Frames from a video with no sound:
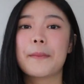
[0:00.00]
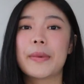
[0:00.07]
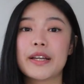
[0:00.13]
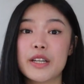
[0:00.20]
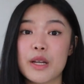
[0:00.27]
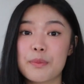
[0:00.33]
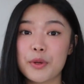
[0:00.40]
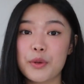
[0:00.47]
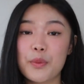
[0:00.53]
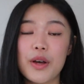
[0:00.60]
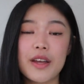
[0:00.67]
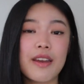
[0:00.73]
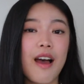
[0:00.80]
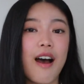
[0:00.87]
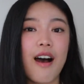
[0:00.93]
My number
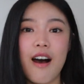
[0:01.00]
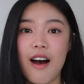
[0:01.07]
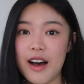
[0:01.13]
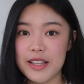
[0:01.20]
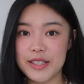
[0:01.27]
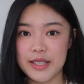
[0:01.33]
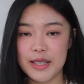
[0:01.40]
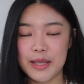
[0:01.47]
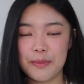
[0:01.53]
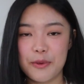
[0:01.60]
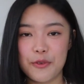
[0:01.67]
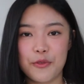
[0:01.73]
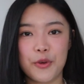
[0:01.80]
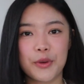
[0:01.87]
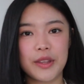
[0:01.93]
one hot
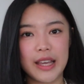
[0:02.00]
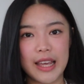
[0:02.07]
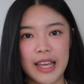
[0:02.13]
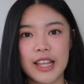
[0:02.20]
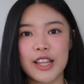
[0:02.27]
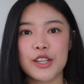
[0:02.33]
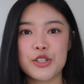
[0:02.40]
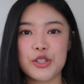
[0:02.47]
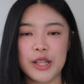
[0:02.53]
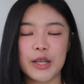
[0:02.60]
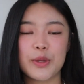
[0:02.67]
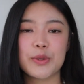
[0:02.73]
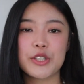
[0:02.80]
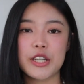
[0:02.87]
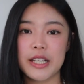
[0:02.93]
tip for the English
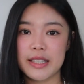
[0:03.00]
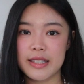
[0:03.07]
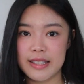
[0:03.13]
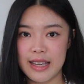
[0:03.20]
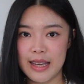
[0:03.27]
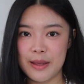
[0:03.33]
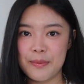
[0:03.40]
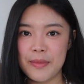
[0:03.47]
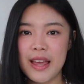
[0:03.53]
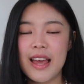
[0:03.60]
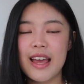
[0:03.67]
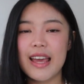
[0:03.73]
language exam